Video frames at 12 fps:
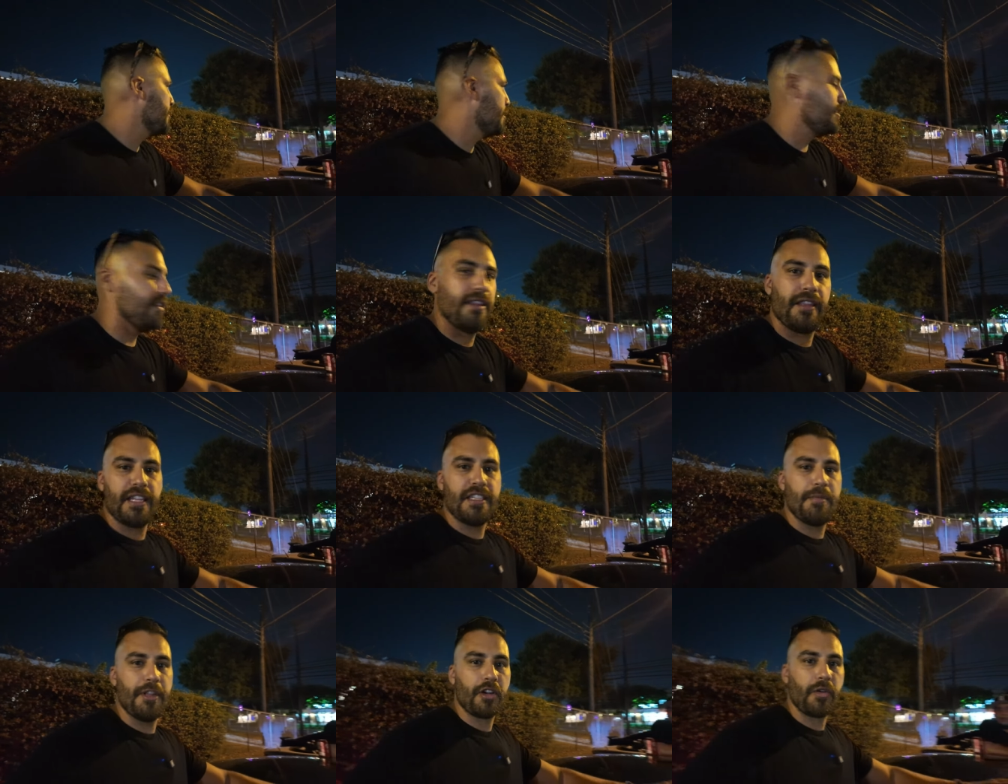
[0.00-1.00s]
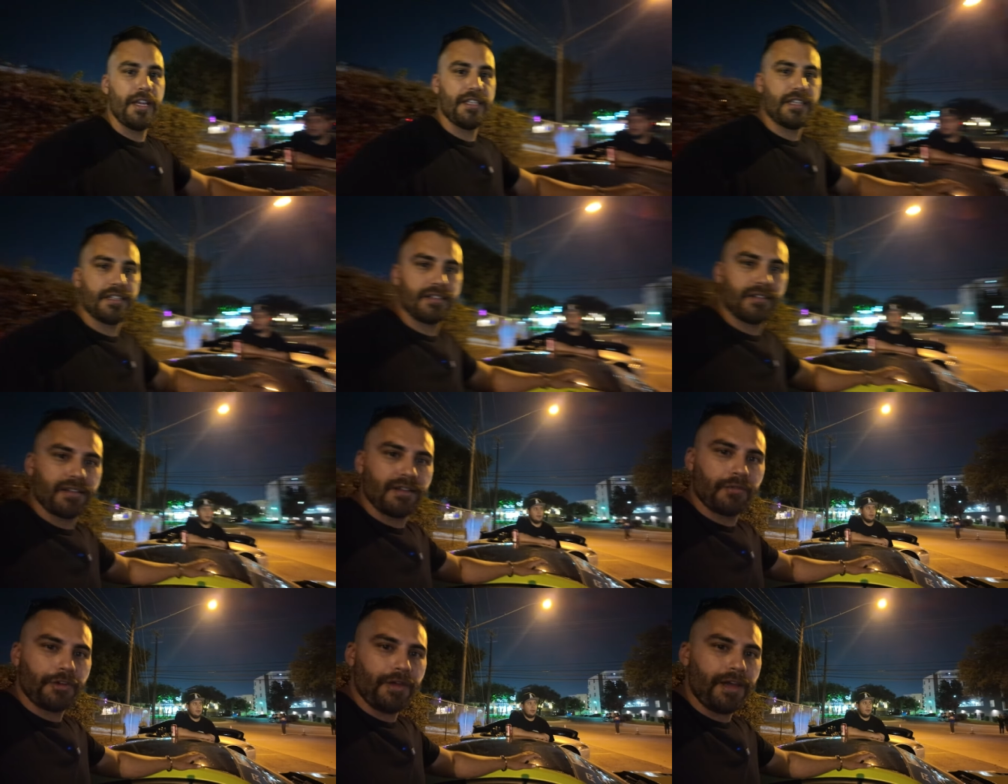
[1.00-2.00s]
been the craziest,
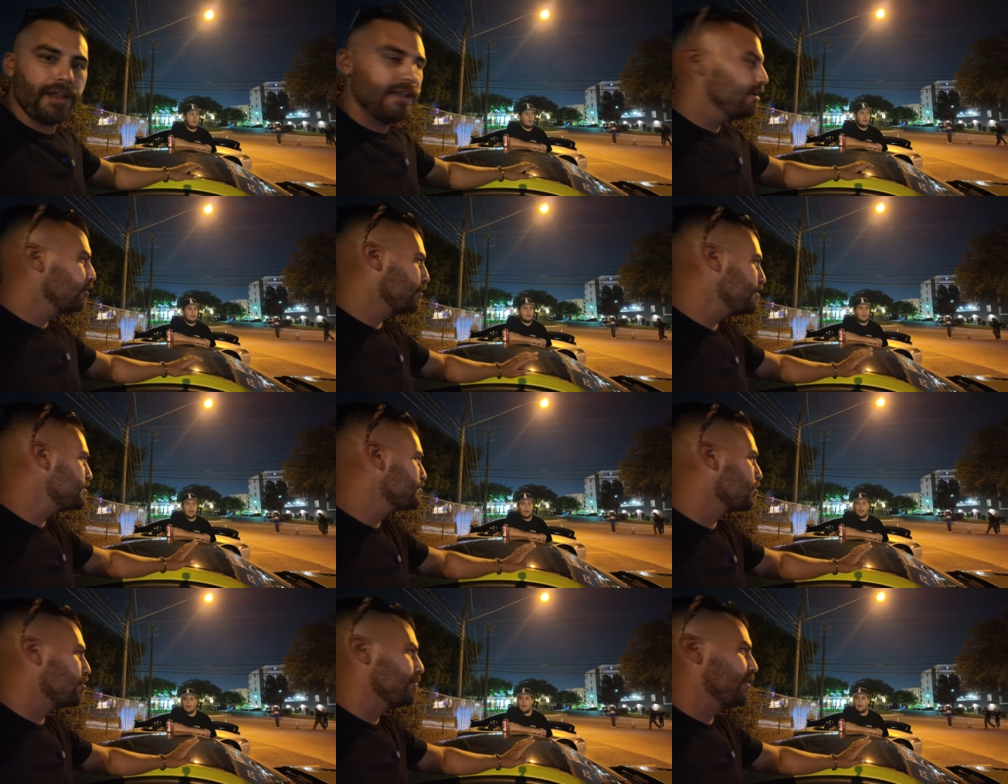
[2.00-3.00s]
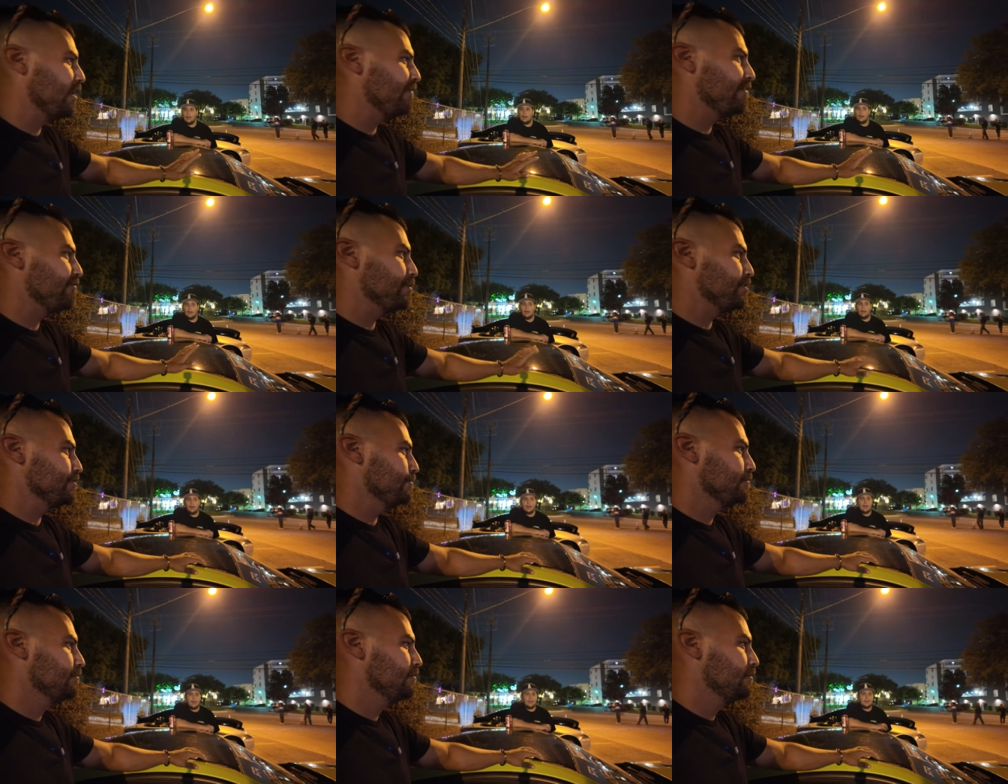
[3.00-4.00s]
where you at? Craziest car meet I've ever been to.
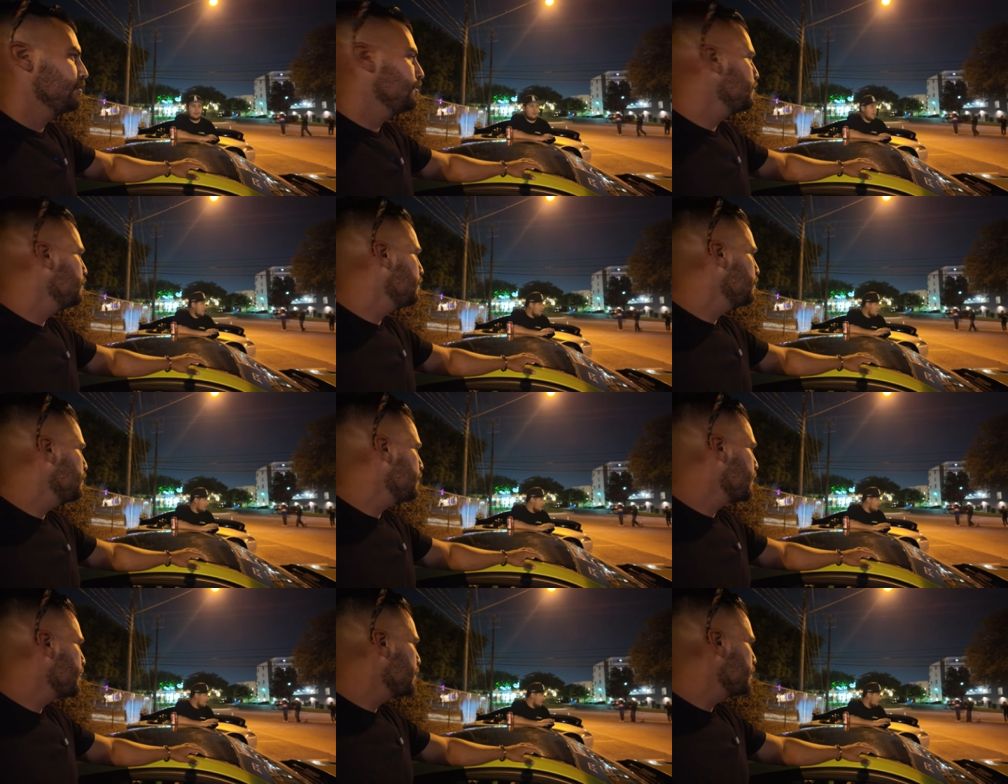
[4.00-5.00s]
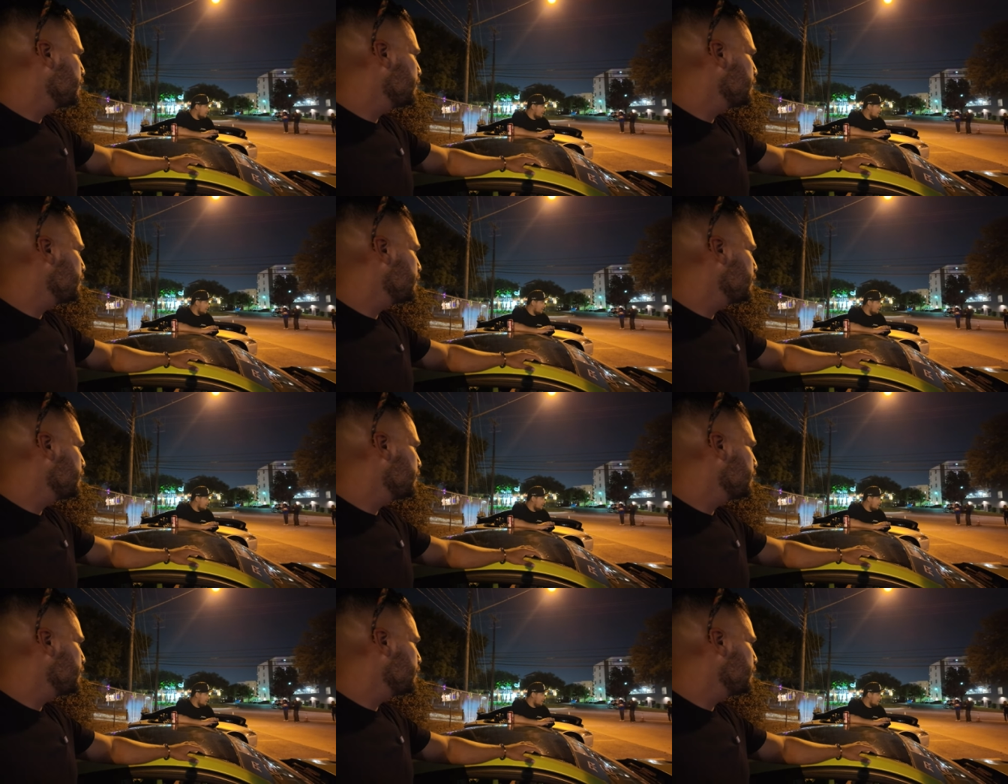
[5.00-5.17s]
It's crazy because